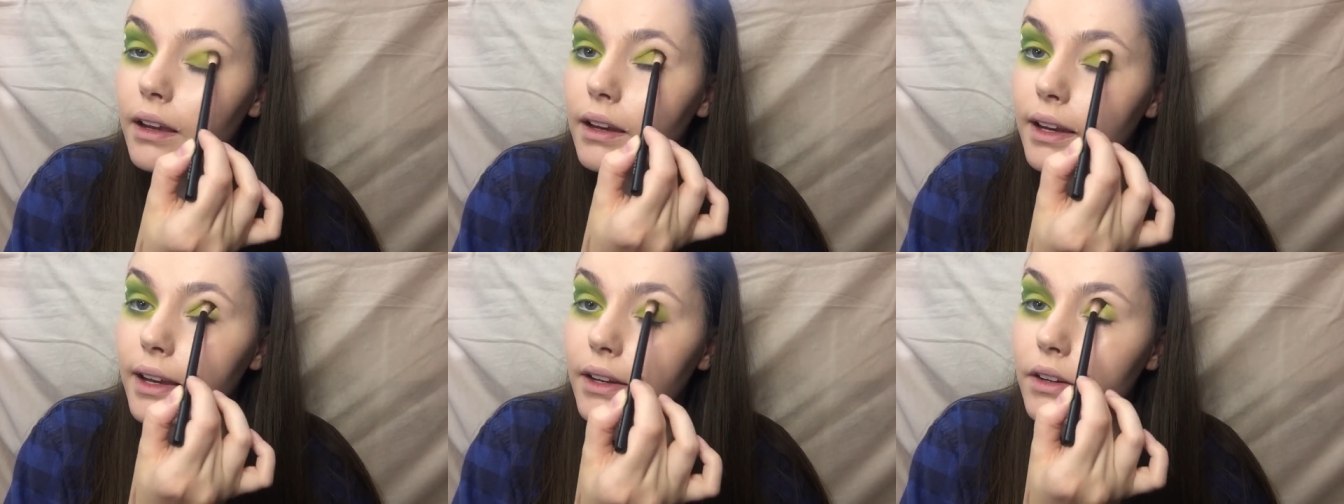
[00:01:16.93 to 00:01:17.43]

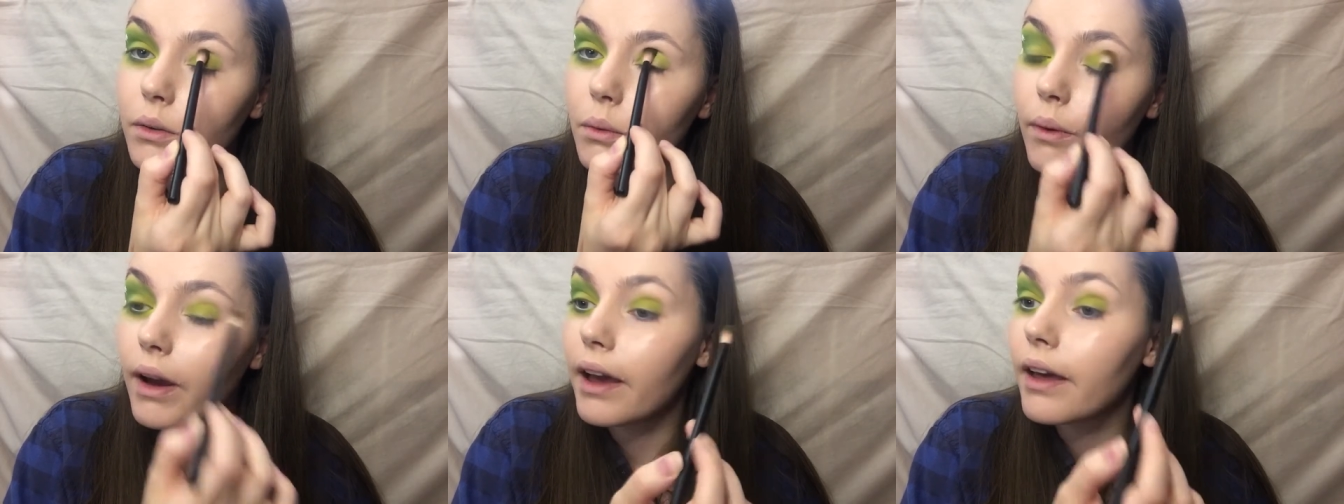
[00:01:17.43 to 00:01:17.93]
lid
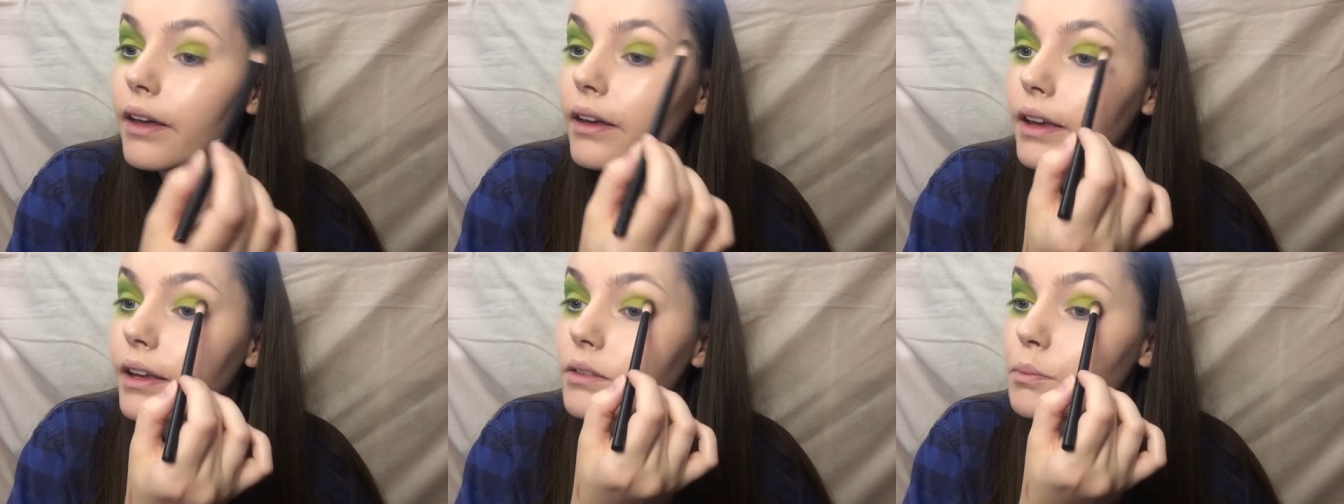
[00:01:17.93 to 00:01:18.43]
where
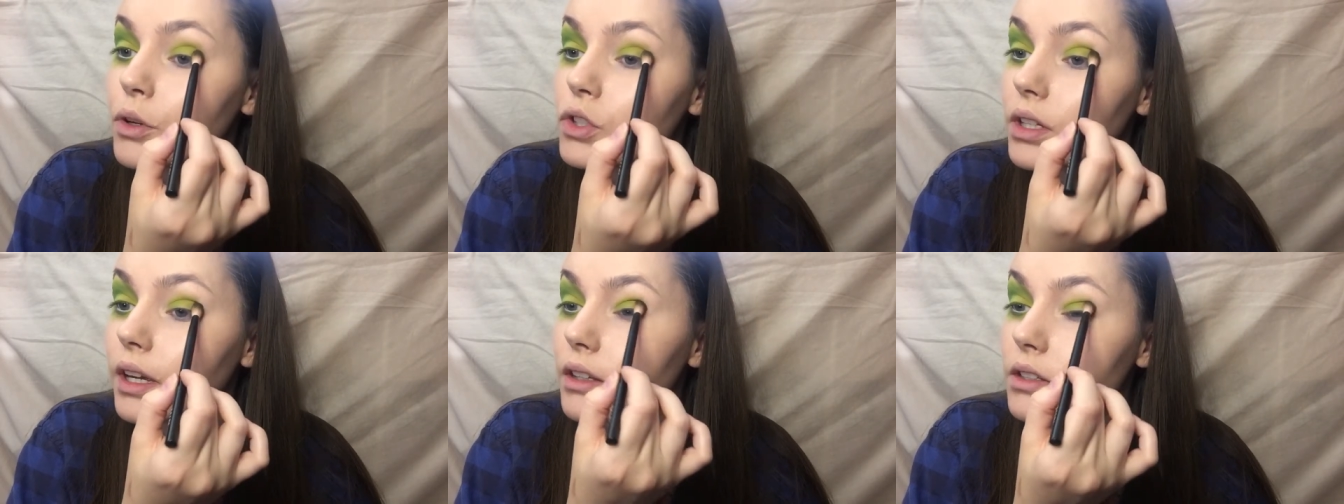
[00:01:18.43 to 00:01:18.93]
it's
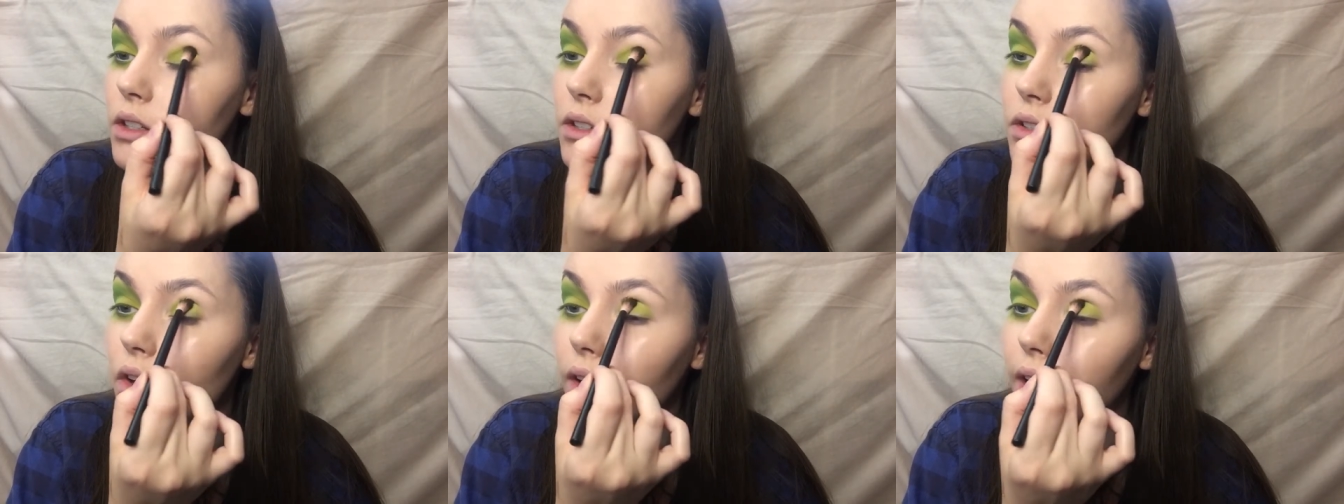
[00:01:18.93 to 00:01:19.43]
pushing into the
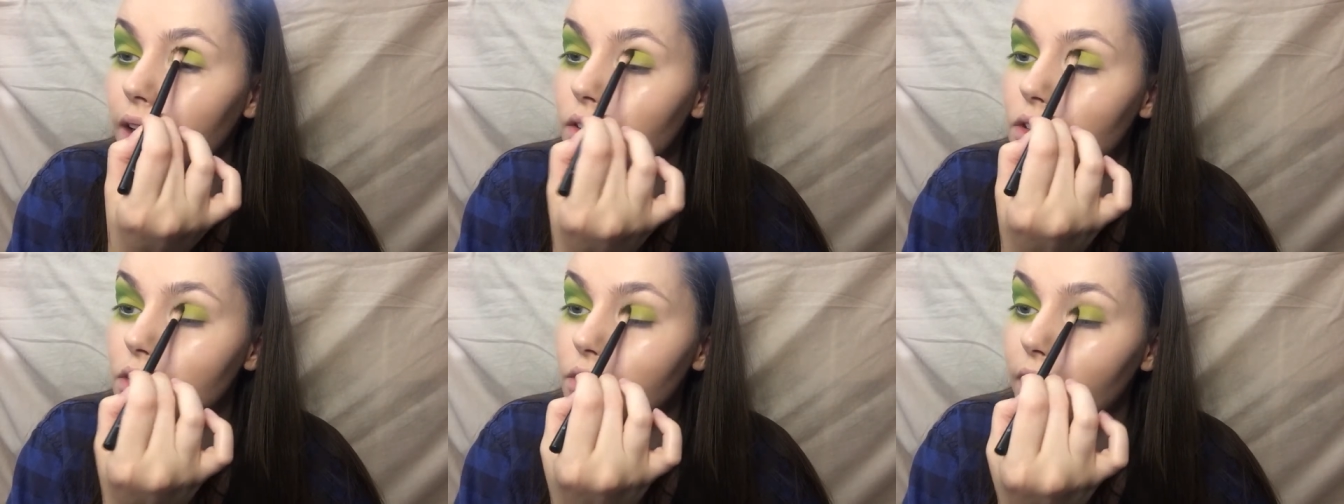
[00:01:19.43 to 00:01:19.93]
socket and
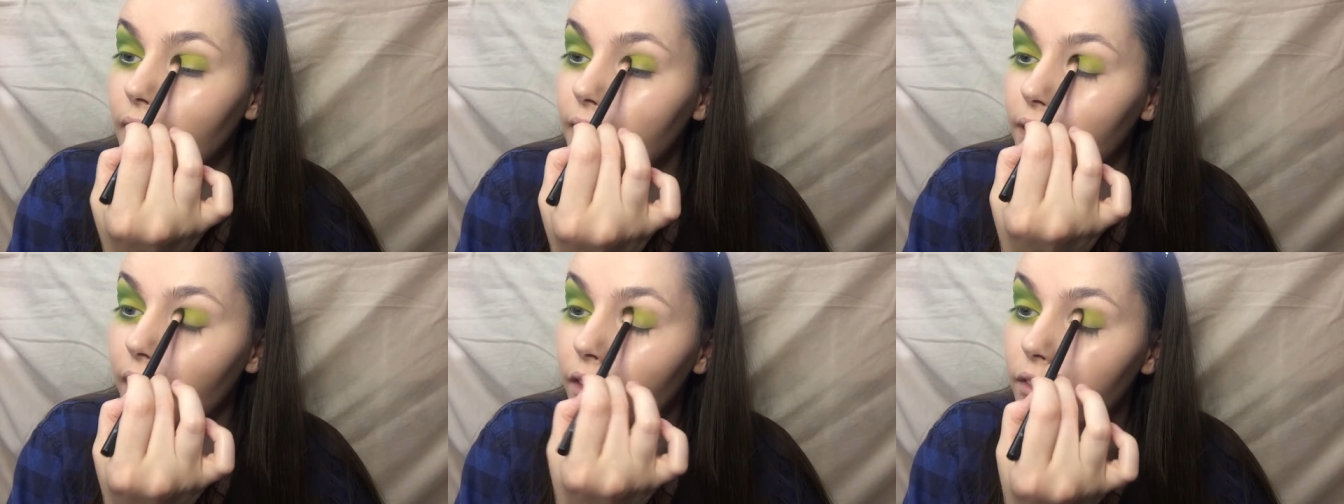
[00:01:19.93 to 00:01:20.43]
just
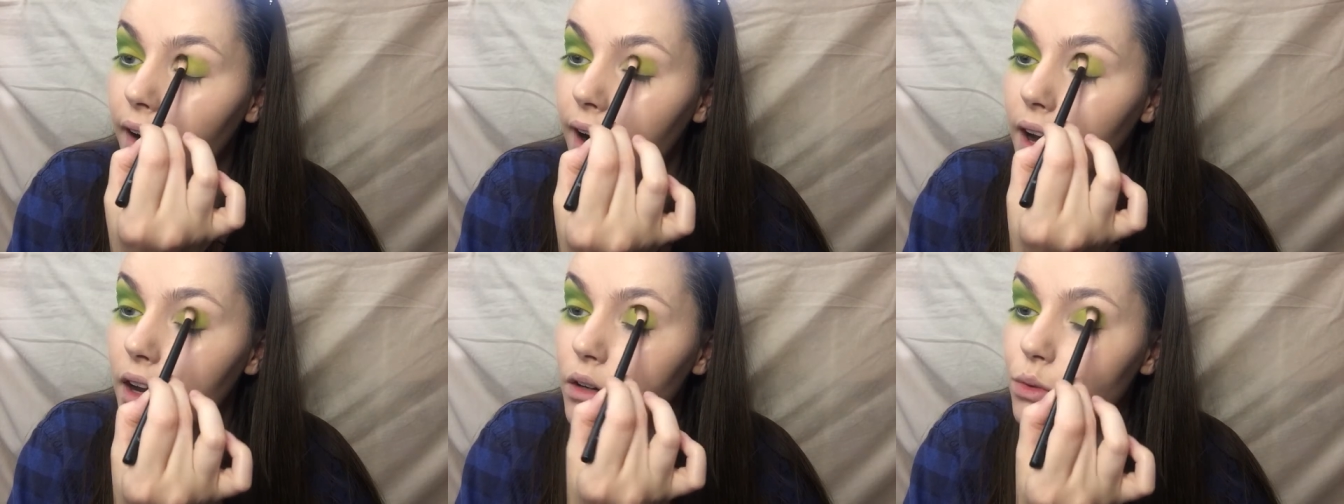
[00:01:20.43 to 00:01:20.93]
creating that
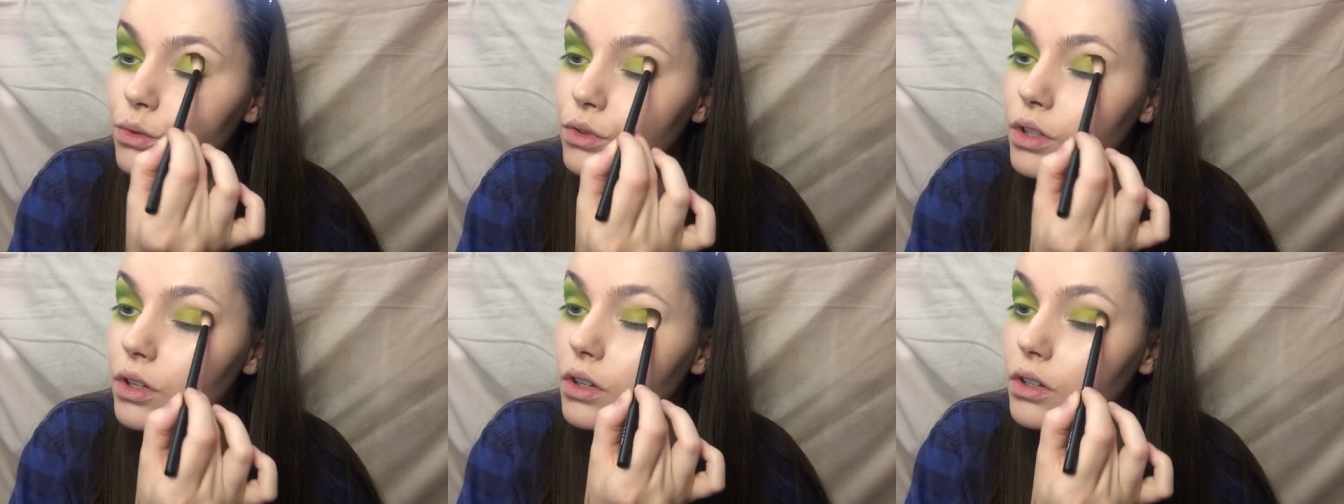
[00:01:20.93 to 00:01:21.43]

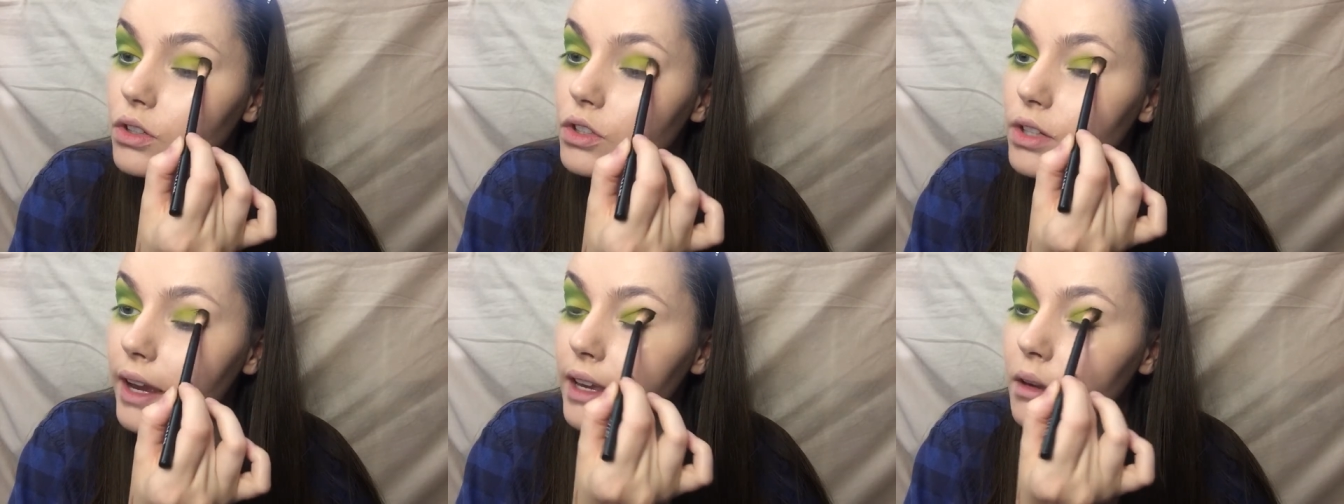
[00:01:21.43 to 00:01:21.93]
round
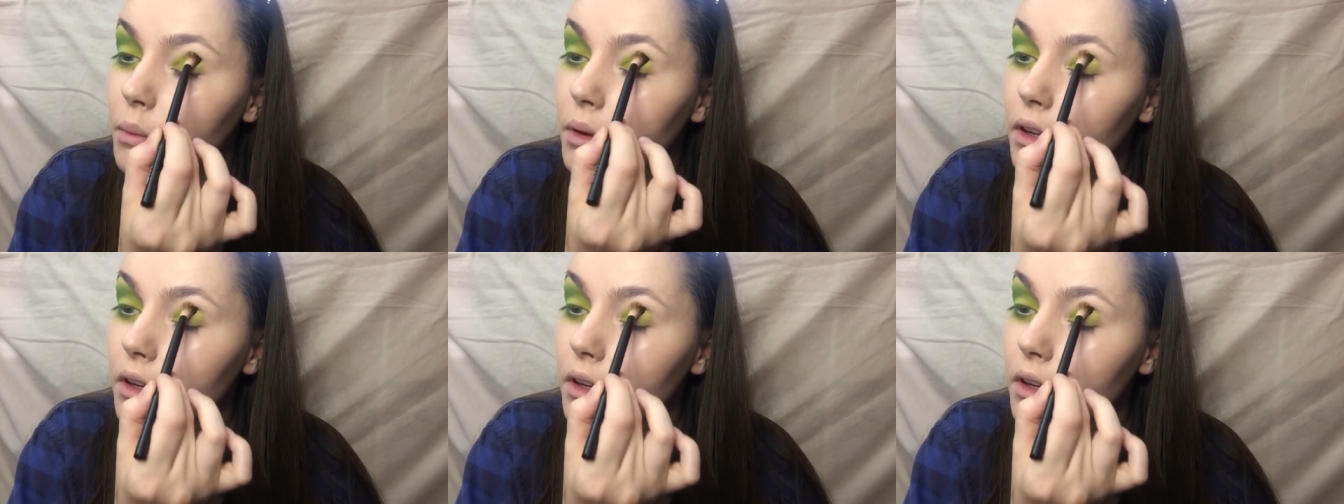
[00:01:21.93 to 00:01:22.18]
shape.